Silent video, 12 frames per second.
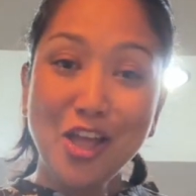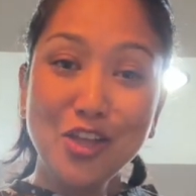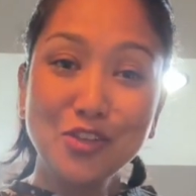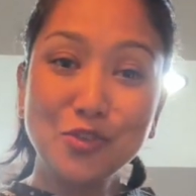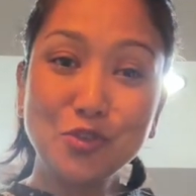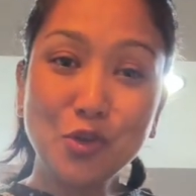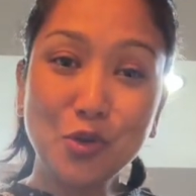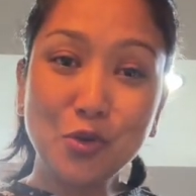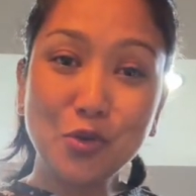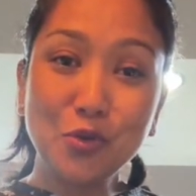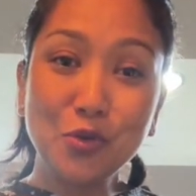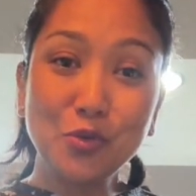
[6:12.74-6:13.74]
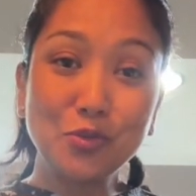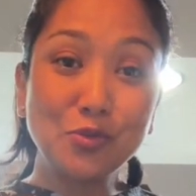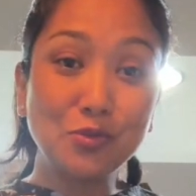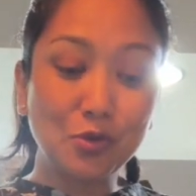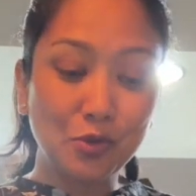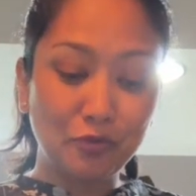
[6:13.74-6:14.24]
so
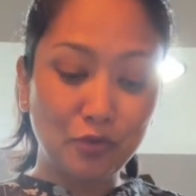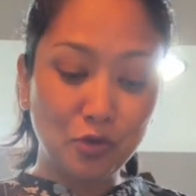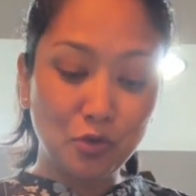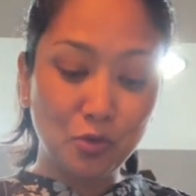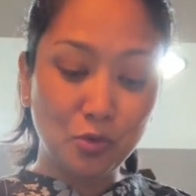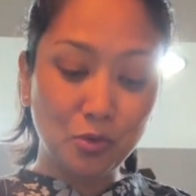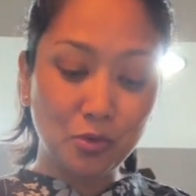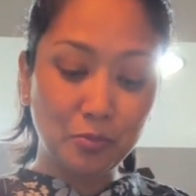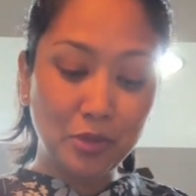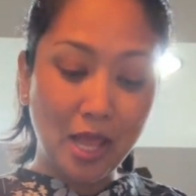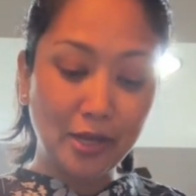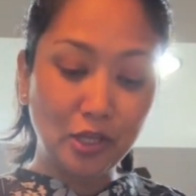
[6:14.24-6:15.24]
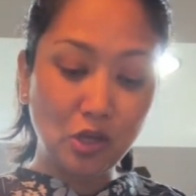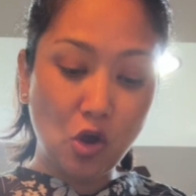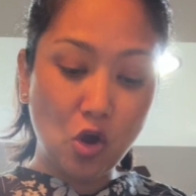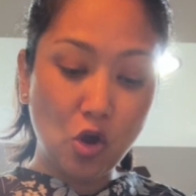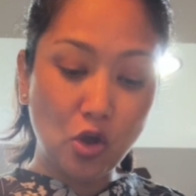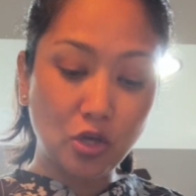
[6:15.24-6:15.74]
if you're planning
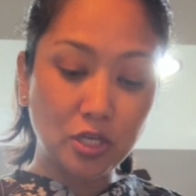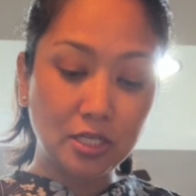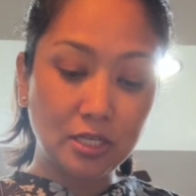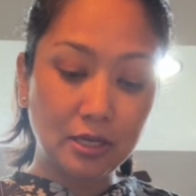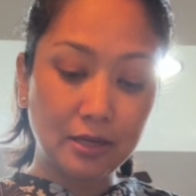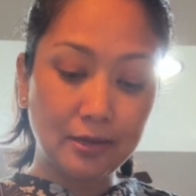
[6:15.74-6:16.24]
on